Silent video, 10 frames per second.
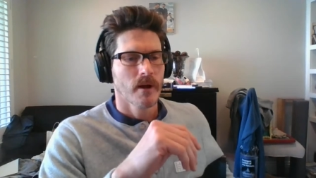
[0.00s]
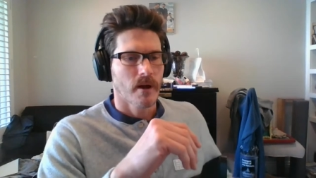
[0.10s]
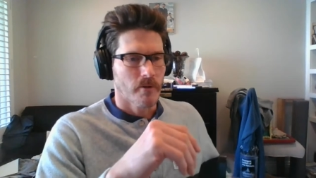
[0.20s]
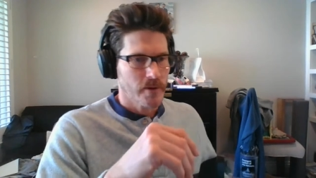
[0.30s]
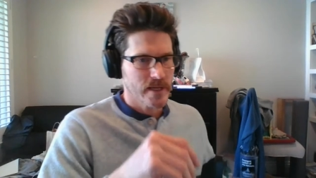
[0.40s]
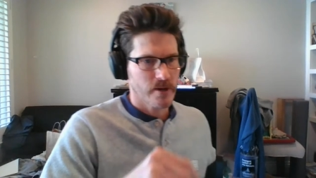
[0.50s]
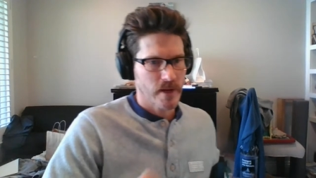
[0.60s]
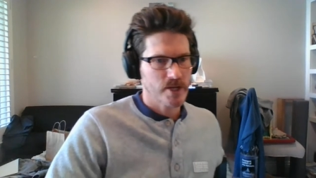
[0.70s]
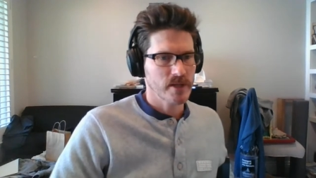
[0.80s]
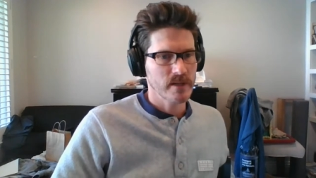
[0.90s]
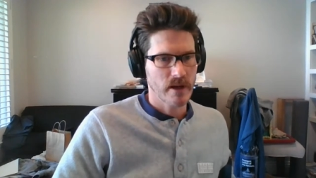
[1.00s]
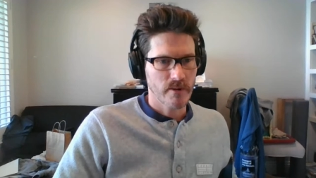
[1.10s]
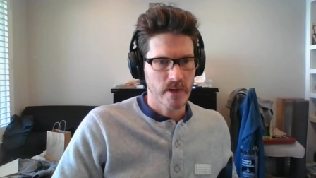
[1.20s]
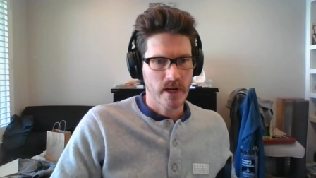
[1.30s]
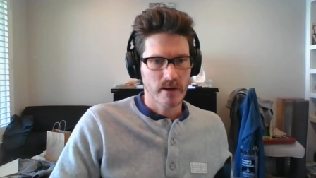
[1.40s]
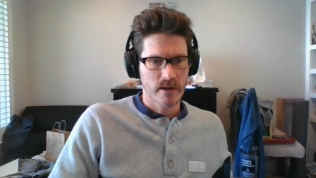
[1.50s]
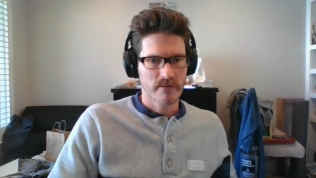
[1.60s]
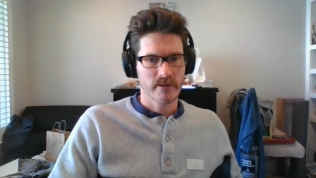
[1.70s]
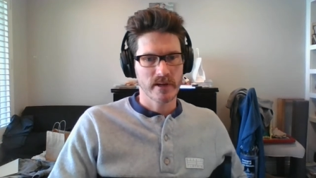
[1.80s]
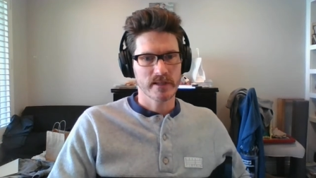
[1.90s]
a reiteration, or
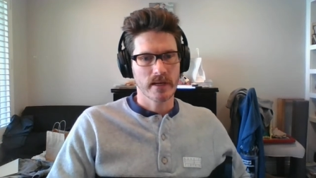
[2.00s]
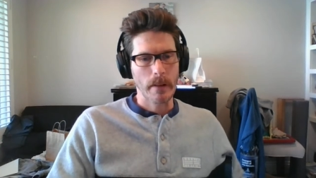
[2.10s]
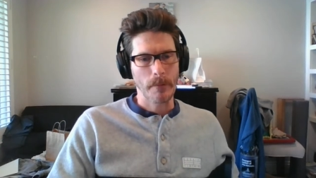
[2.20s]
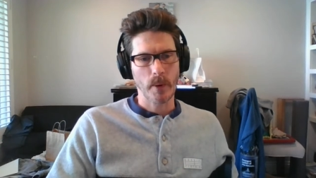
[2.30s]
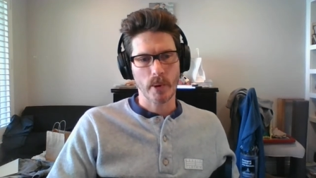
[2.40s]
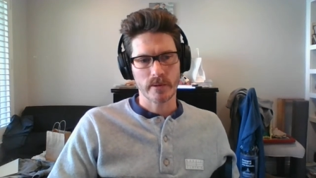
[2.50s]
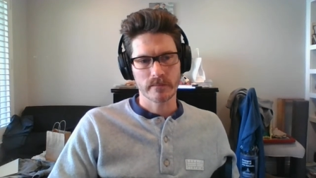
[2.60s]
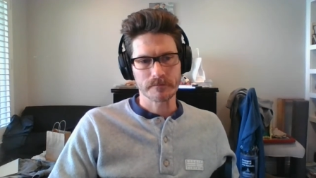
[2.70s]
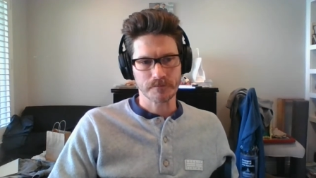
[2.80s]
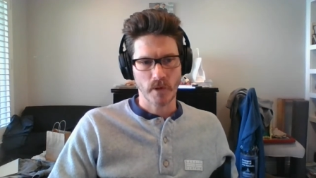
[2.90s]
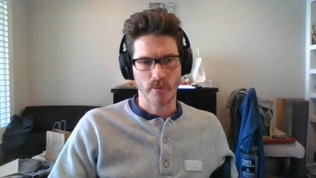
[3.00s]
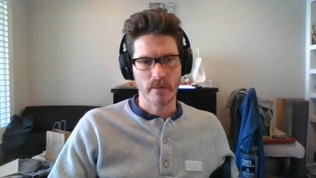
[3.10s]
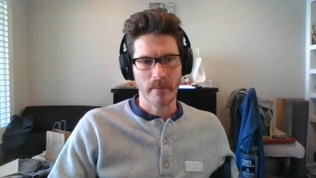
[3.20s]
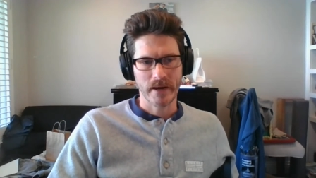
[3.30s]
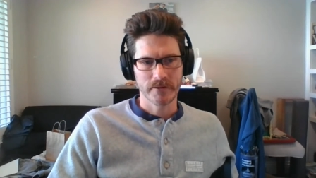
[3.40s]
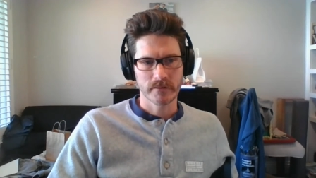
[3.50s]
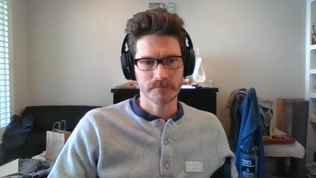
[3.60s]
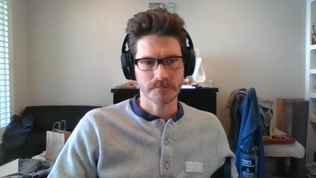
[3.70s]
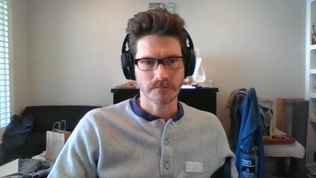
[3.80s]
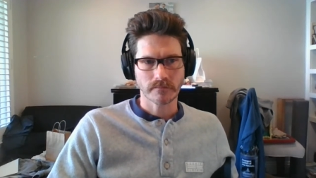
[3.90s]
a very important reminder
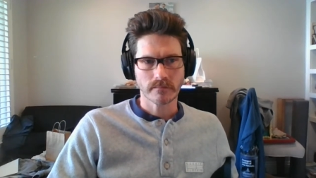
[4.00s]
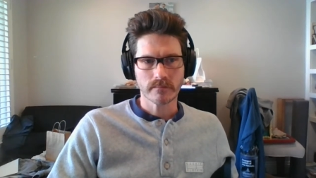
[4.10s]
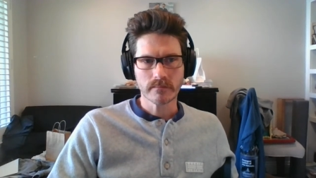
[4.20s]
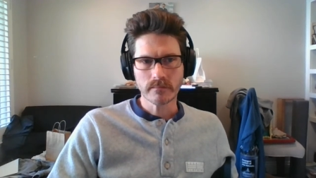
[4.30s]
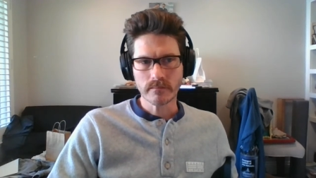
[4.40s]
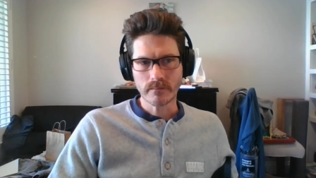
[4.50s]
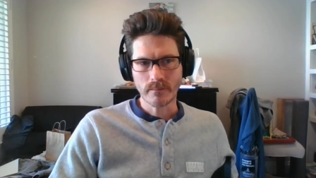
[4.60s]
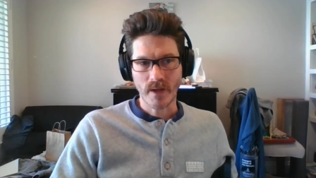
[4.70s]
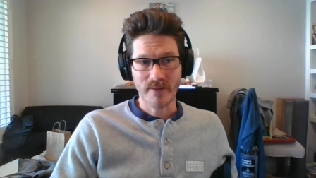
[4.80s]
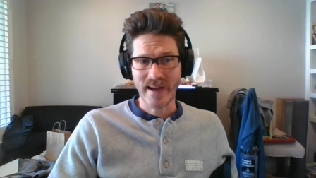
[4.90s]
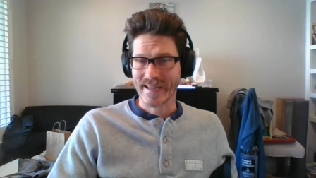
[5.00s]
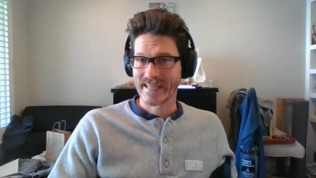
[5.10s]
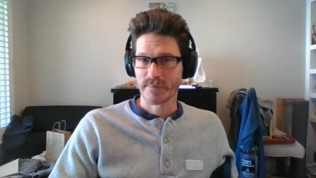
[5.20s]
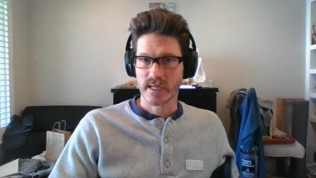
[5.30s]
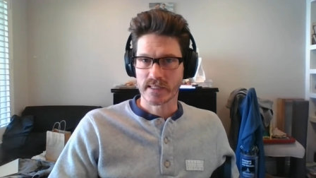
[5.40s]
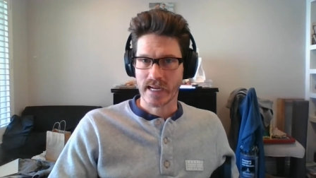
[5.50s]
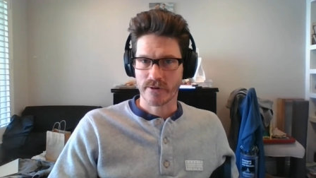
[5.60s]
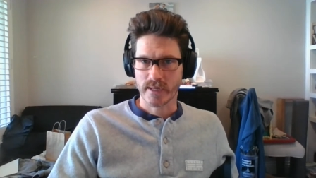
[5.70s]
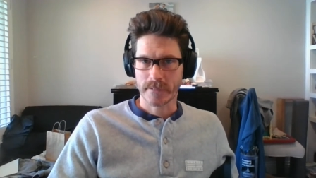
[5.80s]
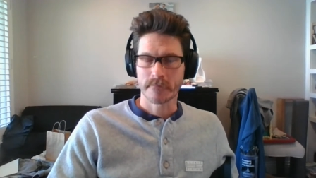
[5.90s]
of academic
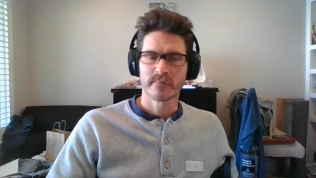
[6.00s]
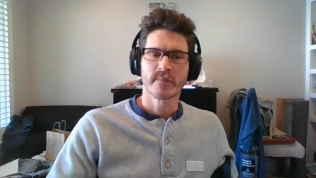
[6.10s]
integrity.